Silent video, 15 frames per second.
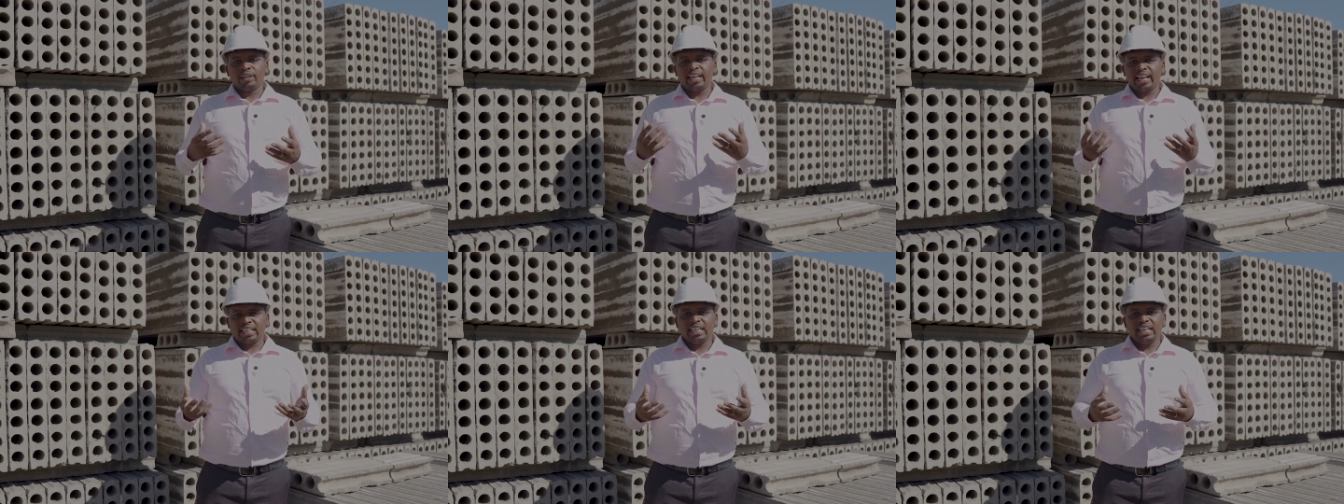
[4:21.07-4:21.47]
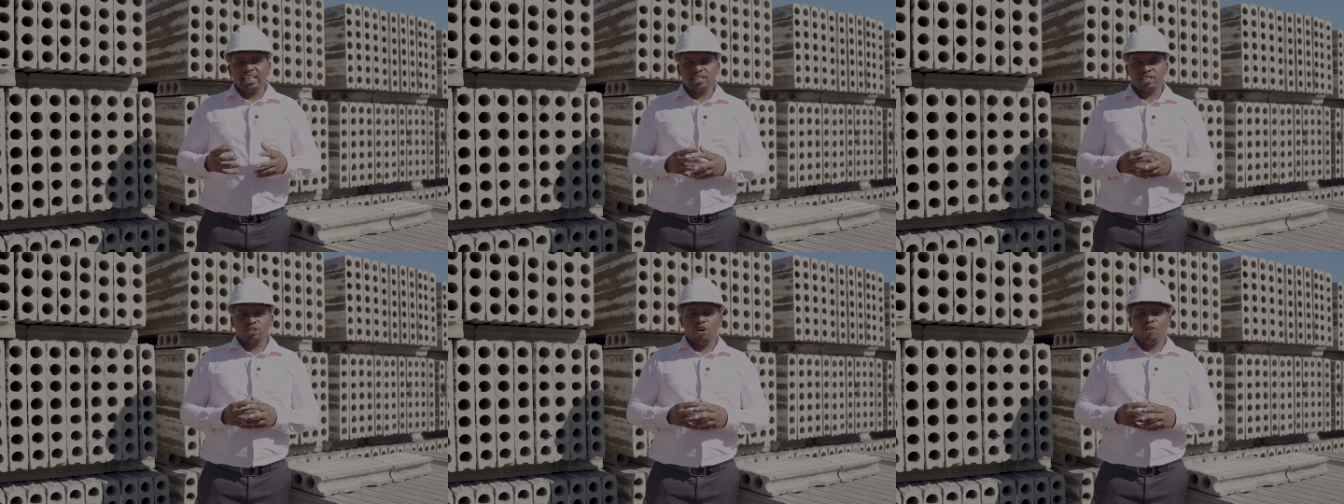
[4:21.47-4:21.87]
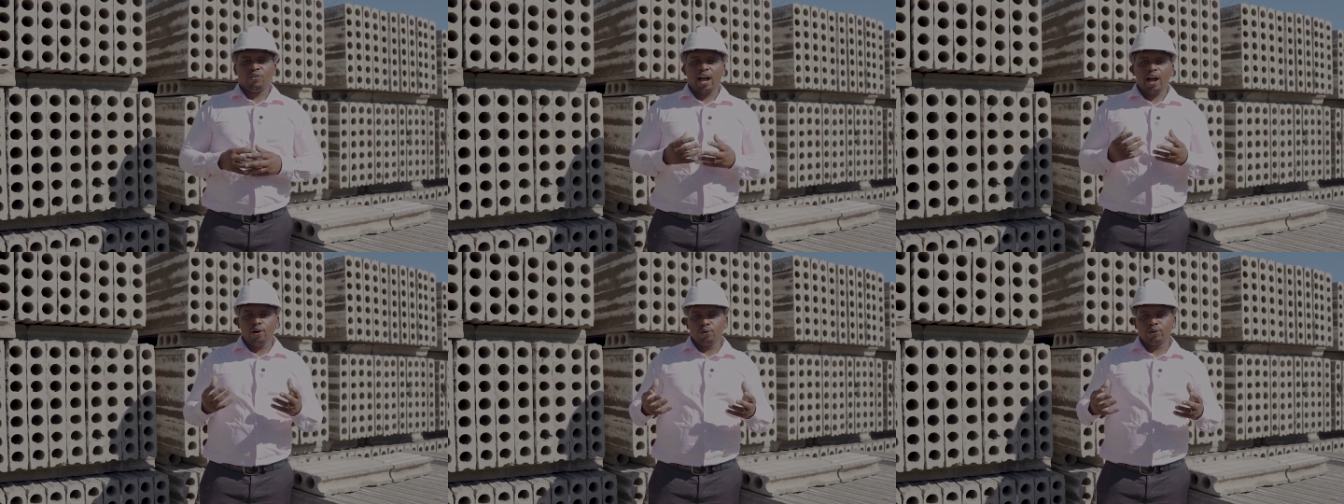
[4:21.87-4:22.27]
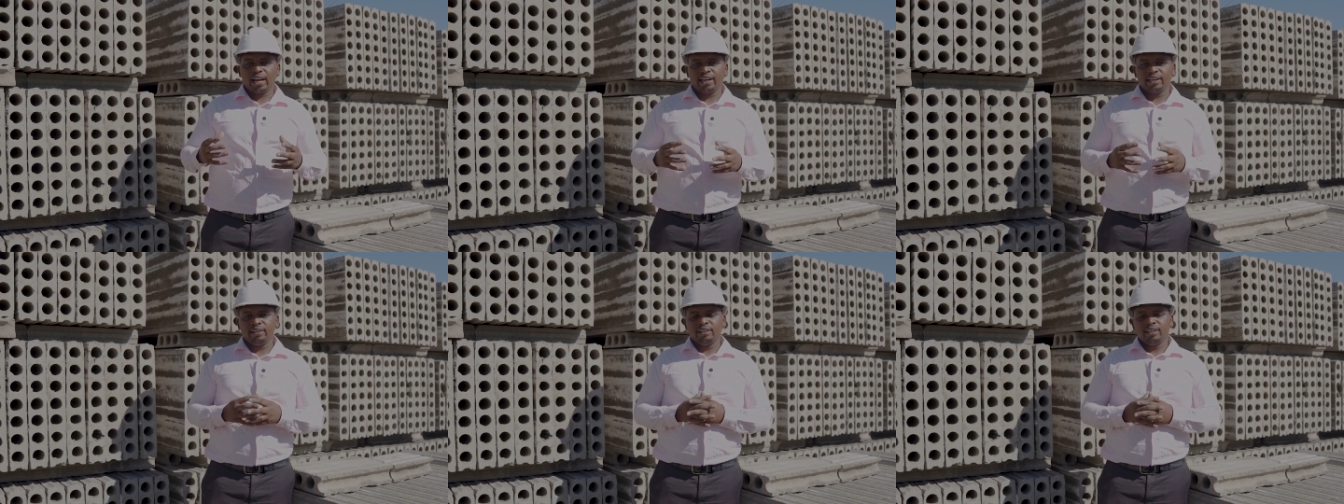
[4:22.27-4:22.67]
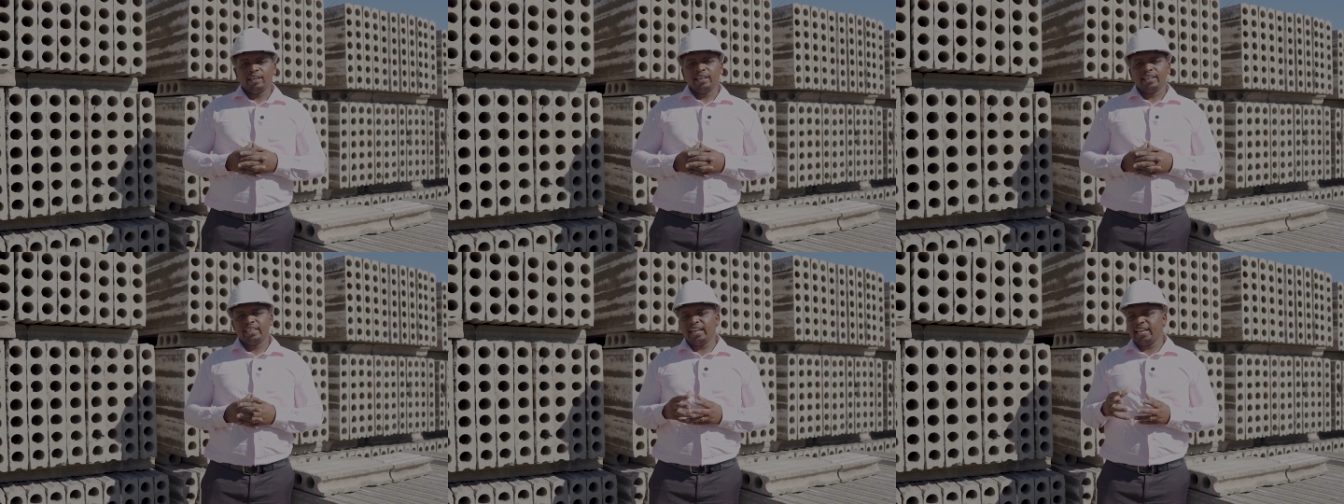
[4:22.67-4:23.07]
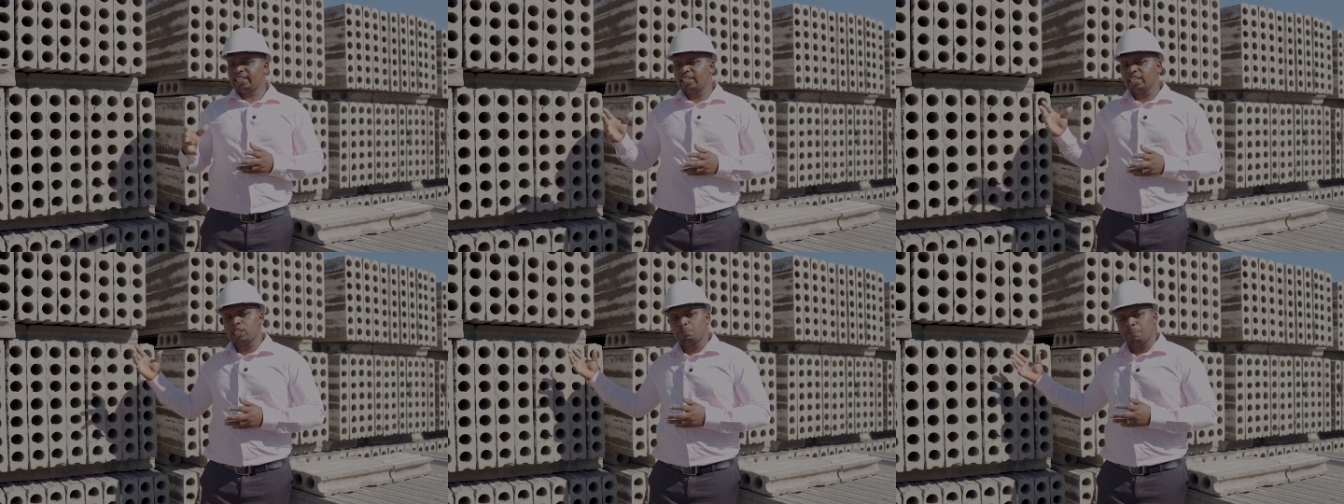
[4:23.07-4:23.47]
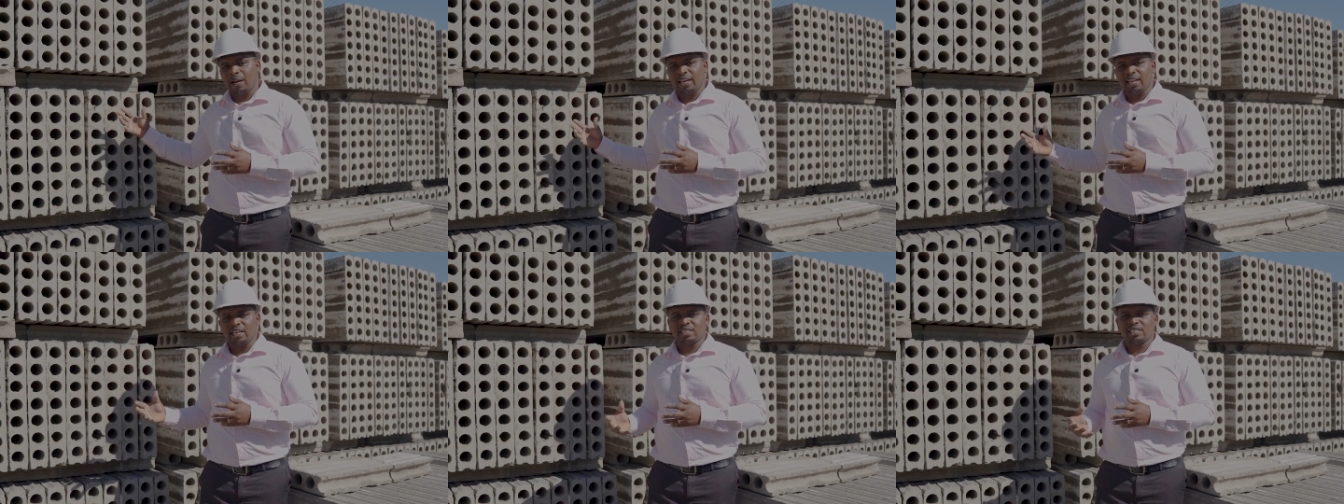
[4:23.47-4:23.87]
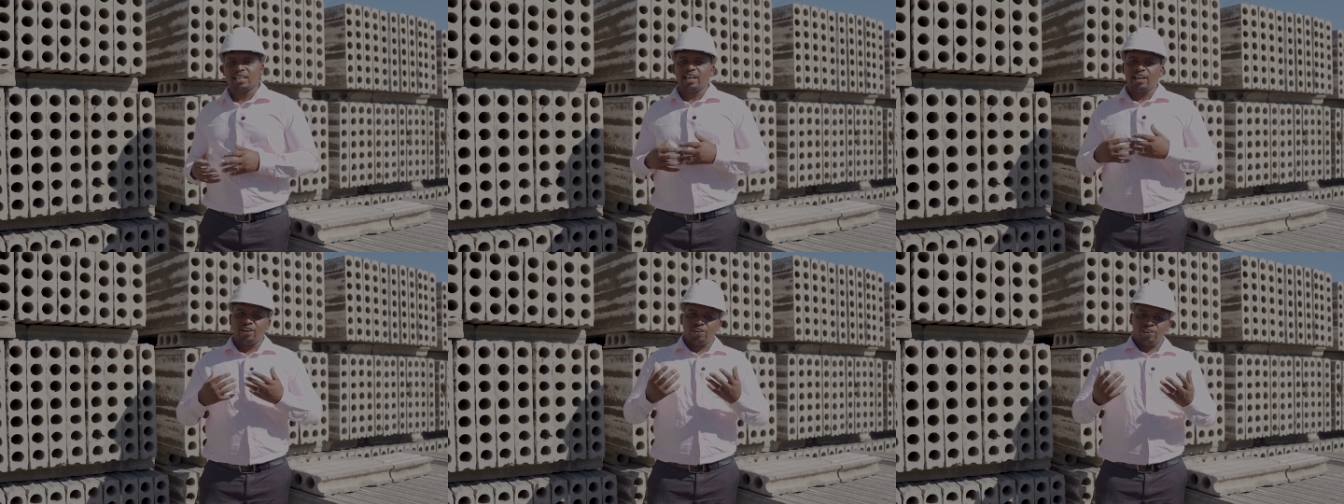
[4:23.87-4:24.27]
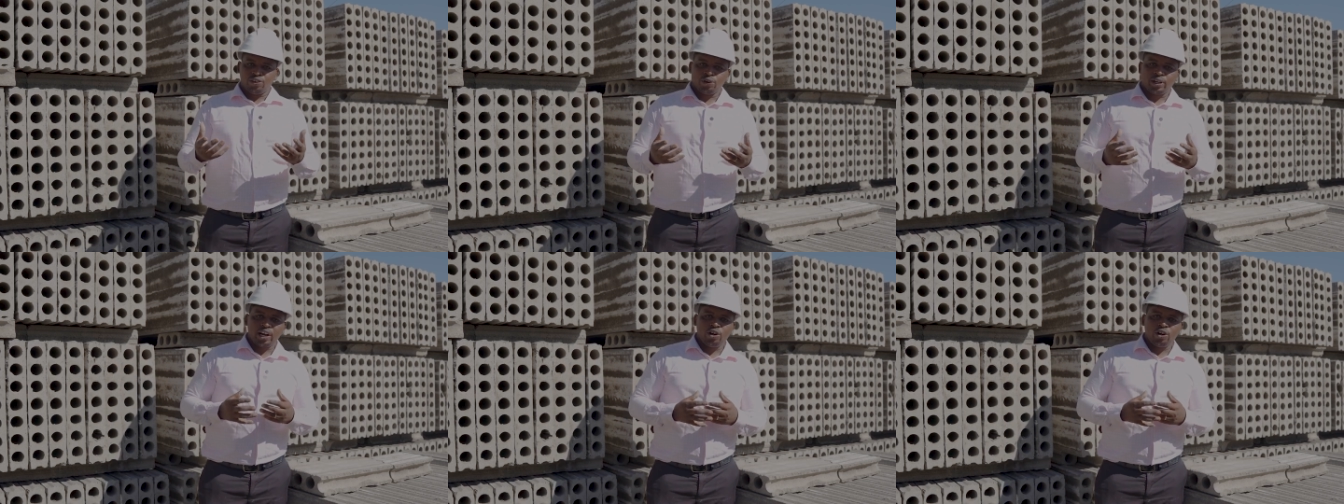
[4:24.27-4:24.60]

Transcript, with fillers: get links of how you can get these panels, you